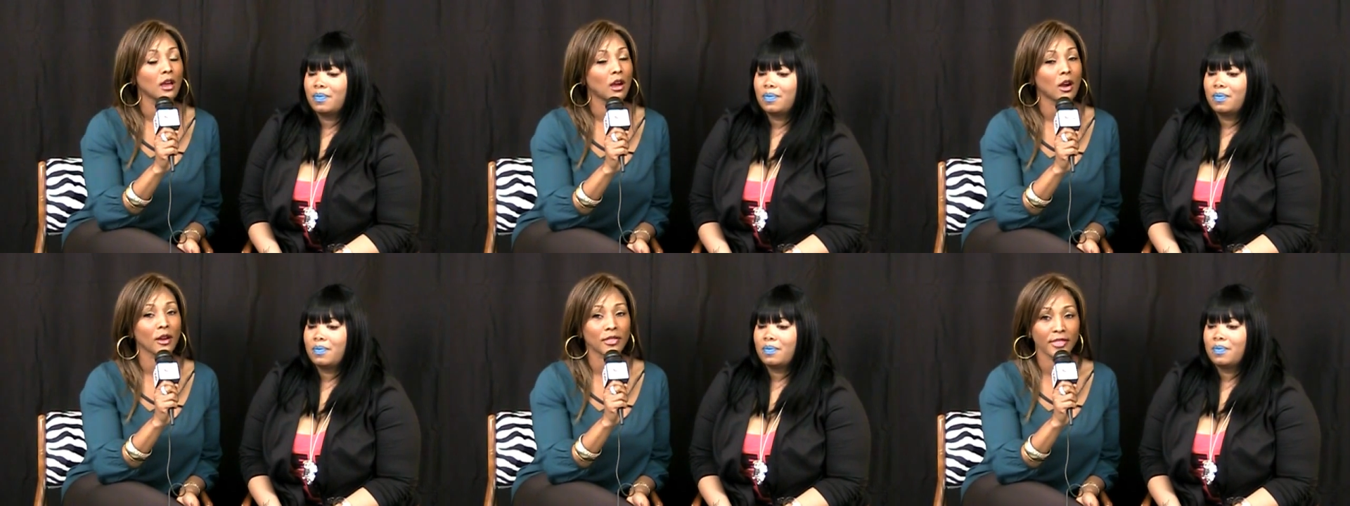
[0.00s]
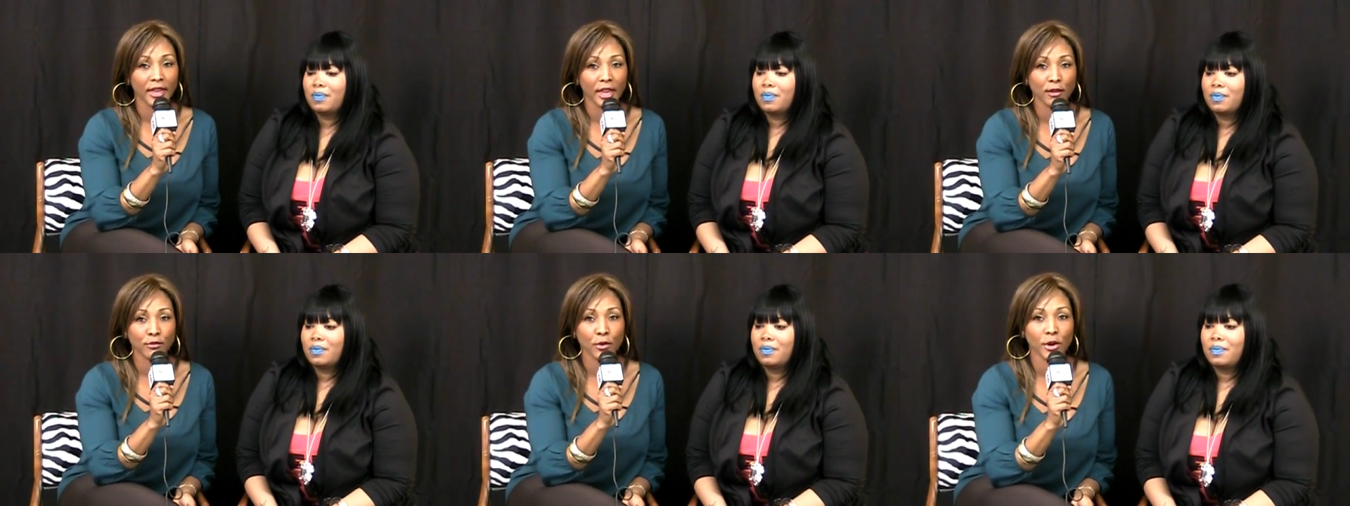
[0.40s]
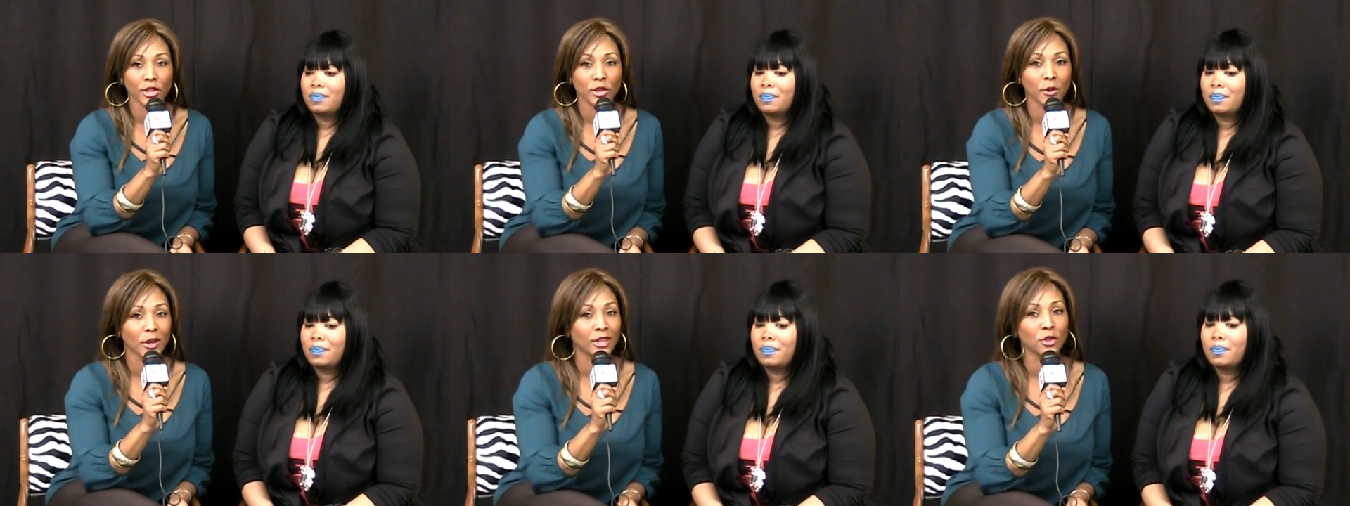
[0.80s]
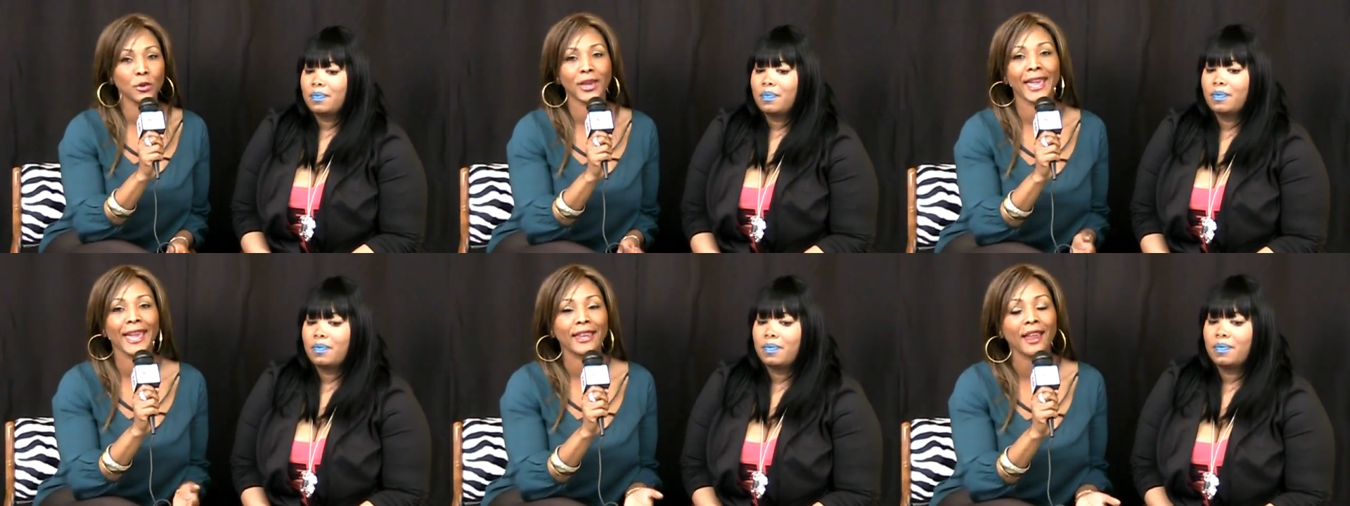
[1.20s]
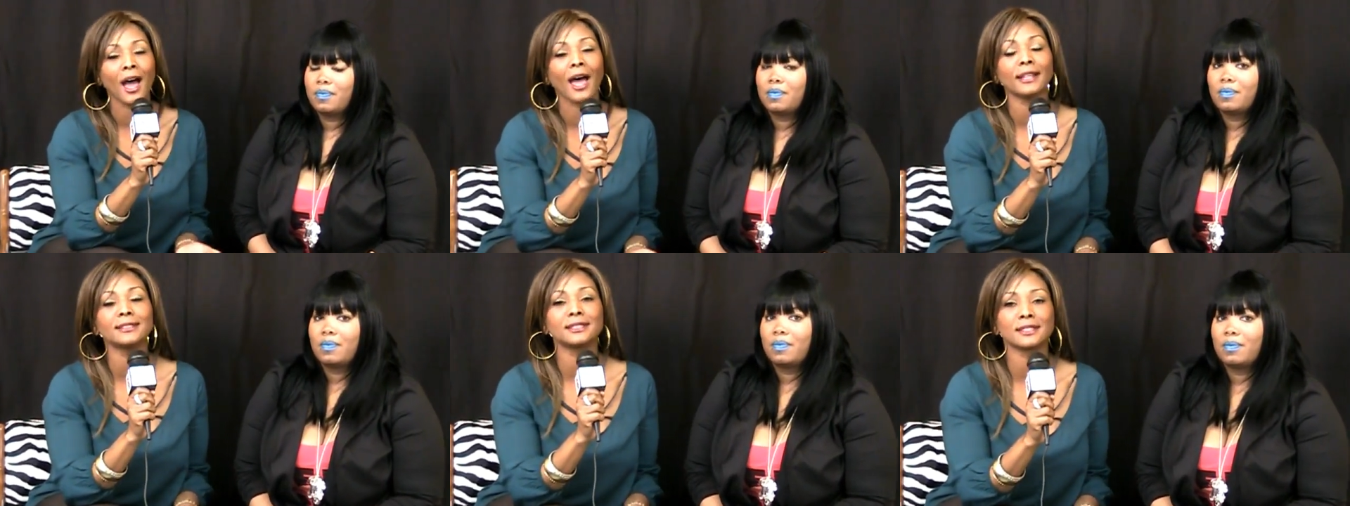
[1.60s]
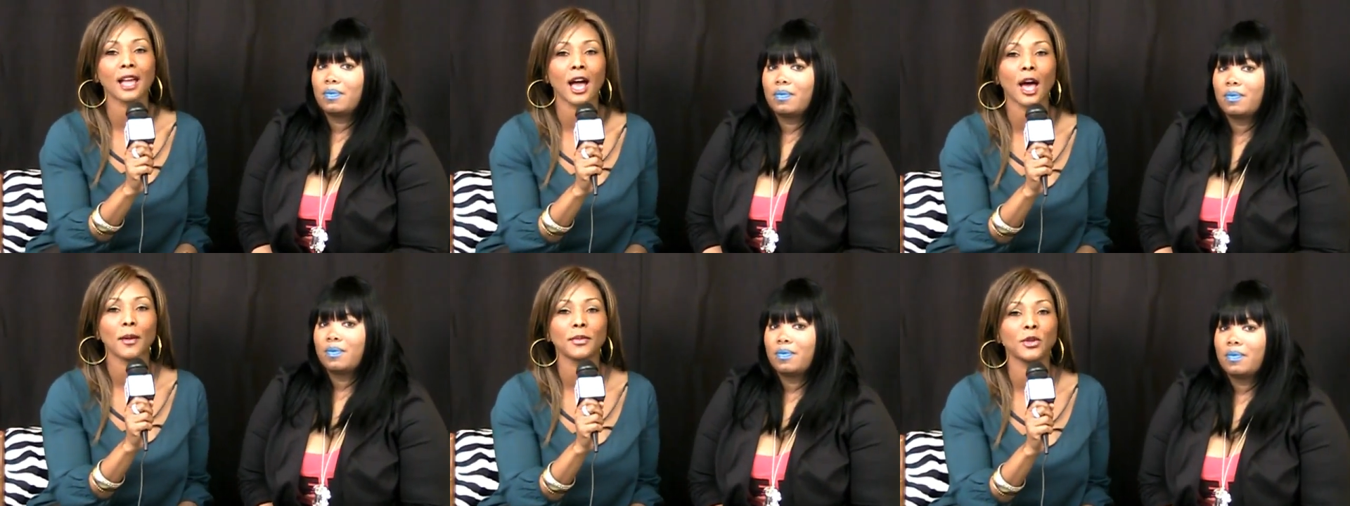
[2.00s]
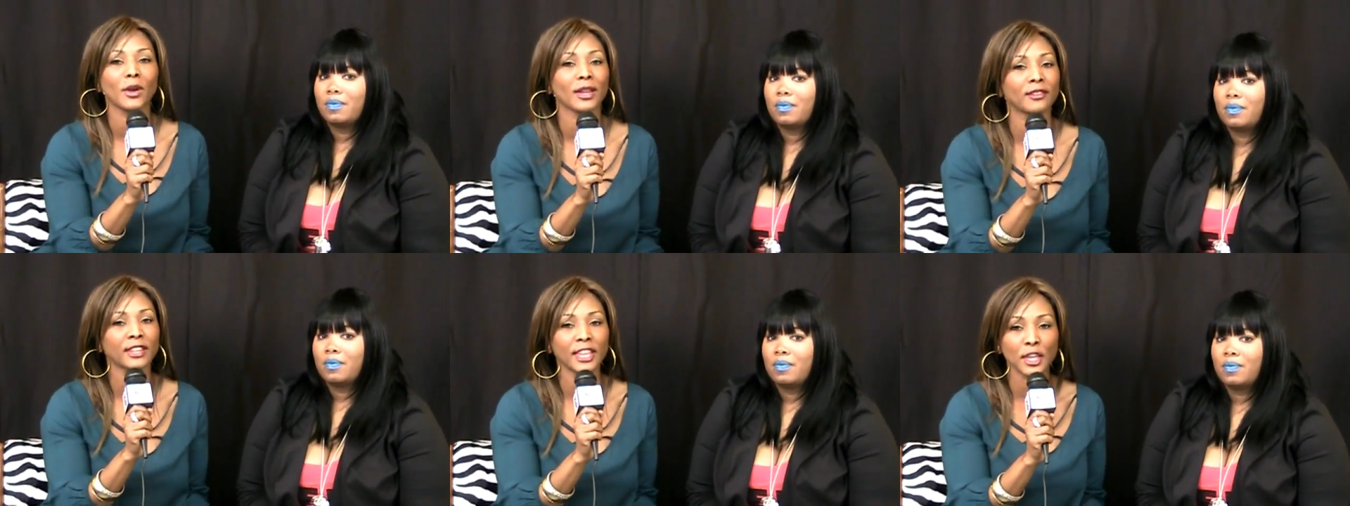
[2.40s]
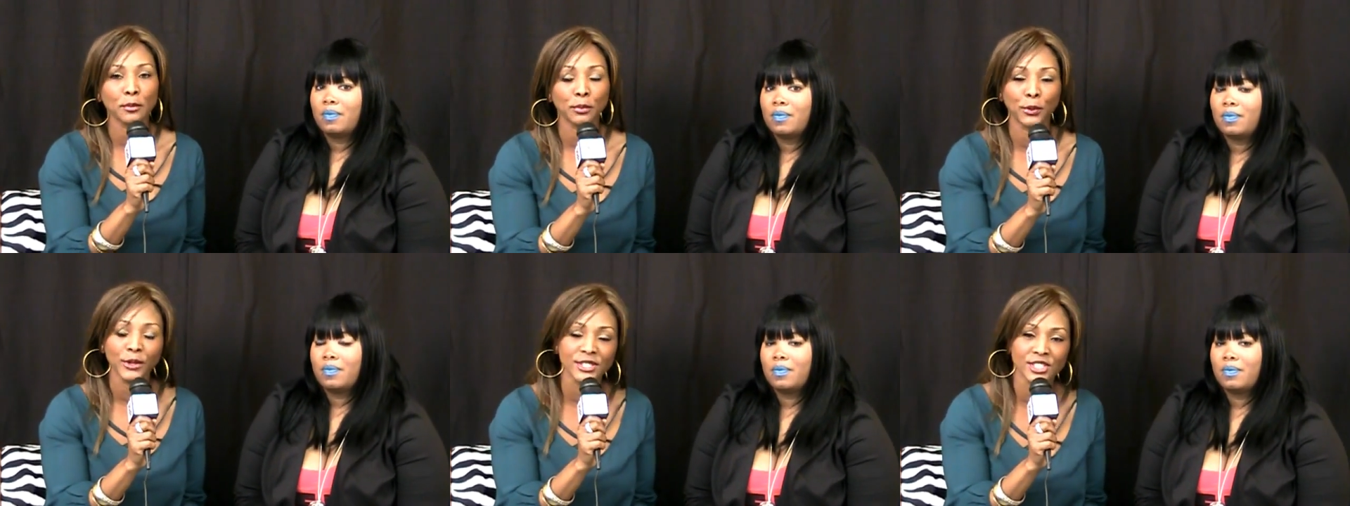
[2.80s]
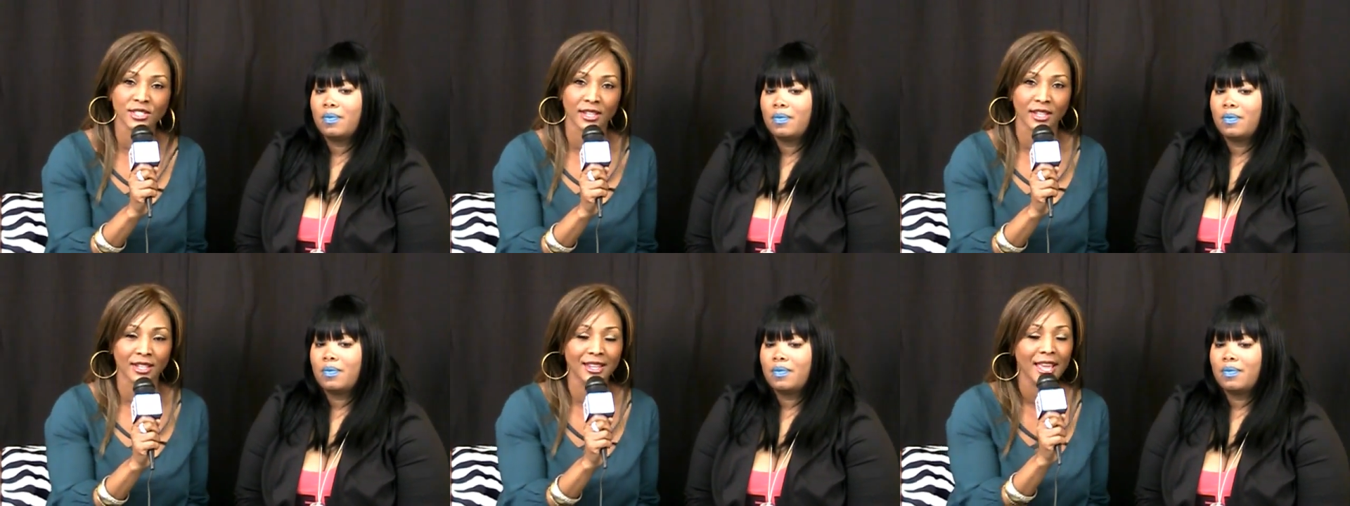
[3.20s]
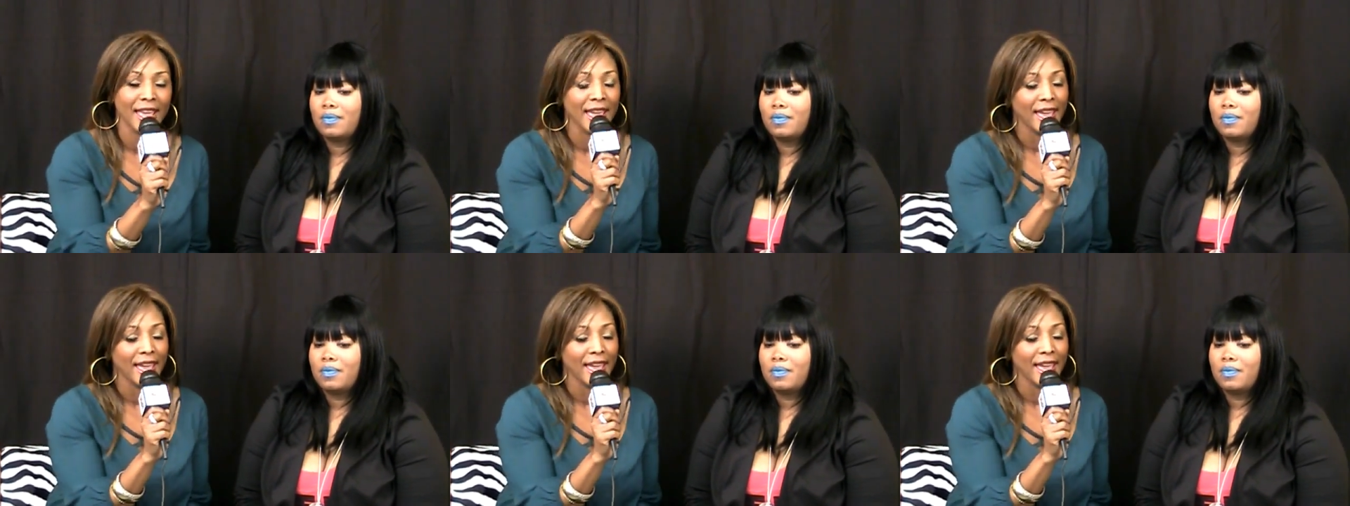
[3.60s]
Speaker 1: are there for you and you cannot stop. You got to keep pushing.